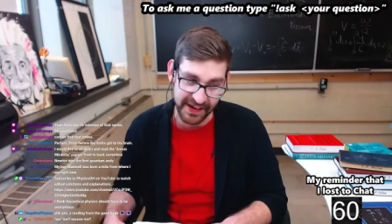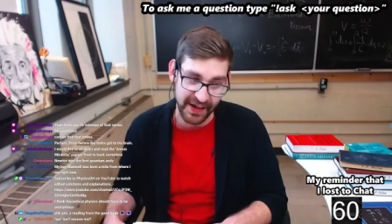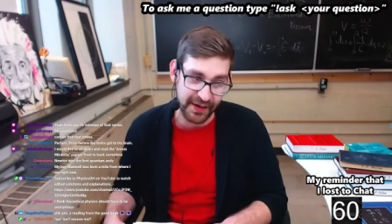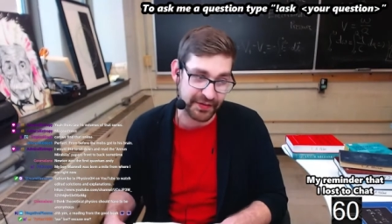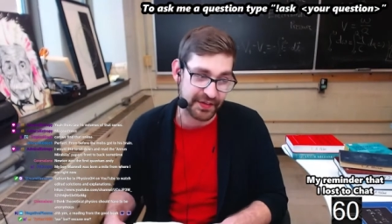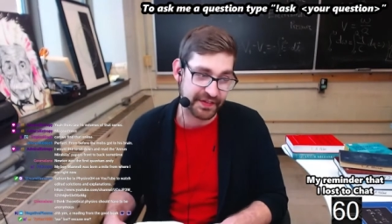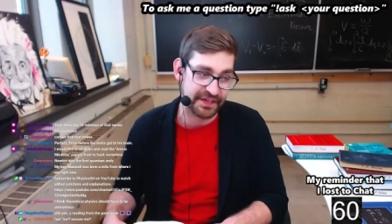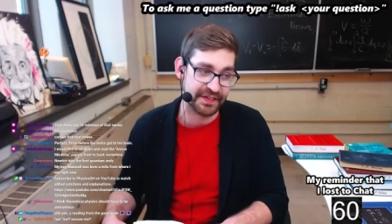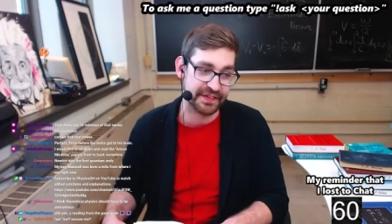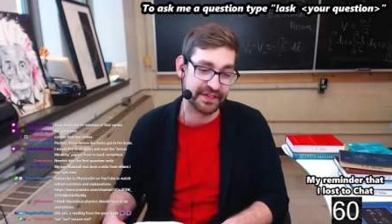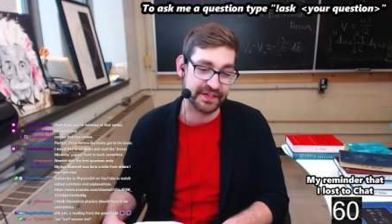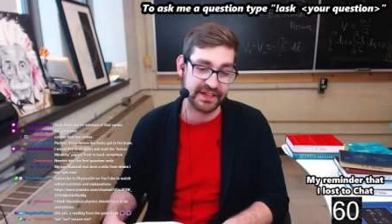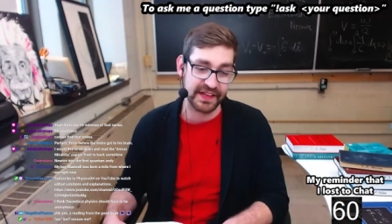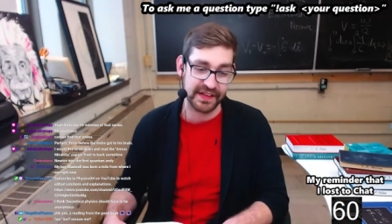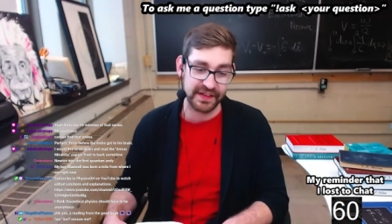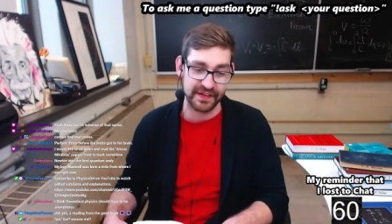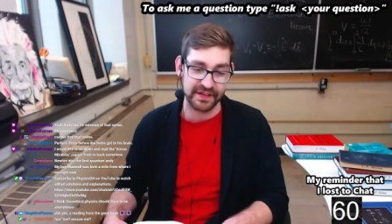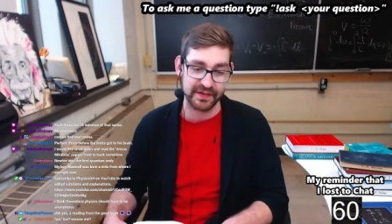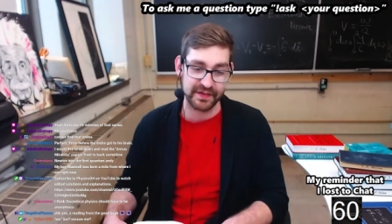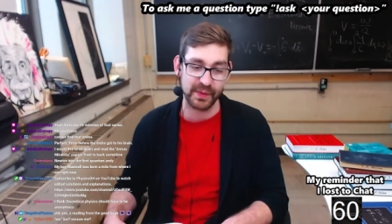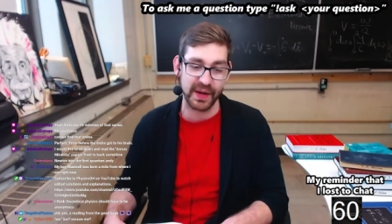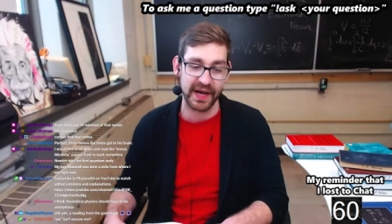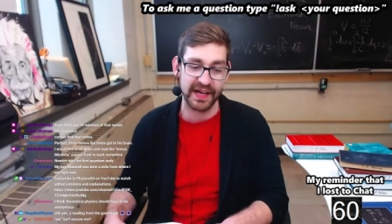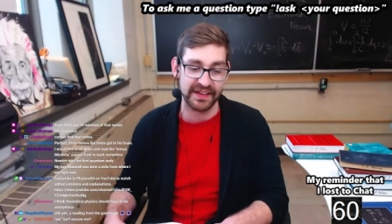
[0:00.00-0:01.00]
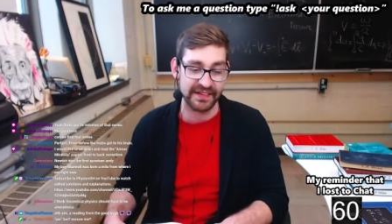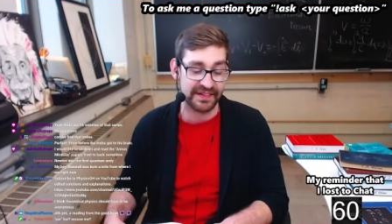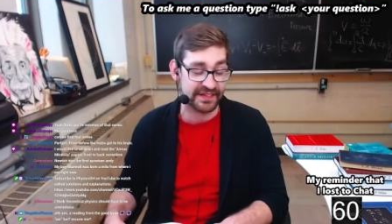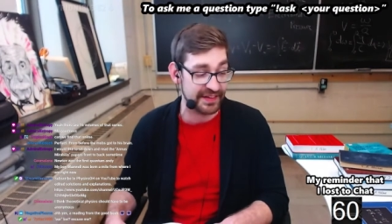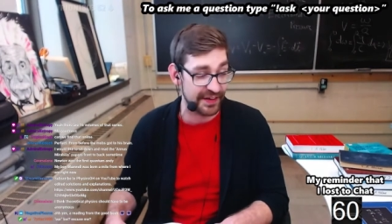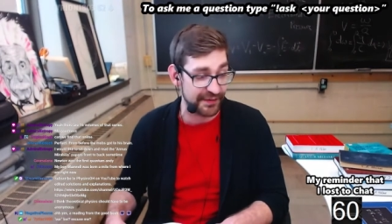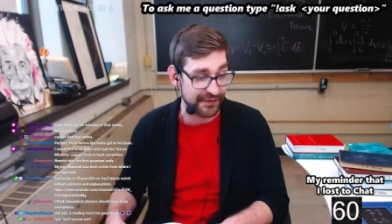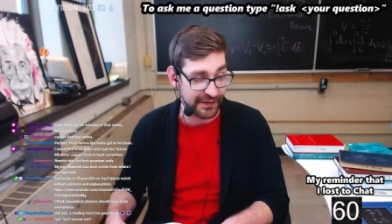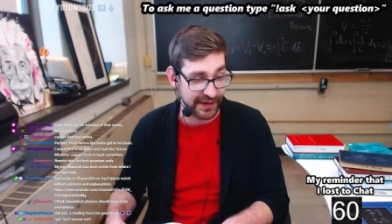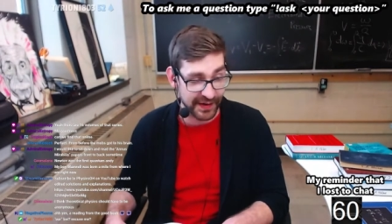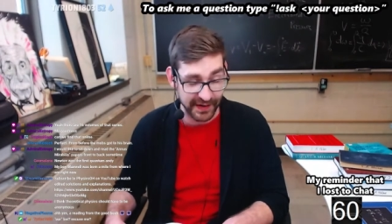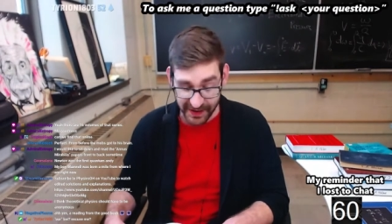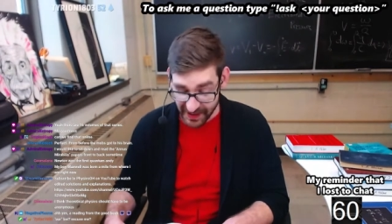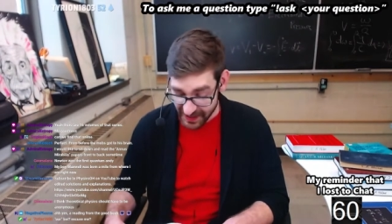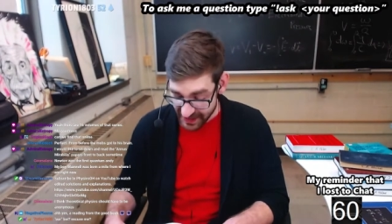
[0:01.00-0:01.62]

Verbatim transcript: Now this is this is why it's different.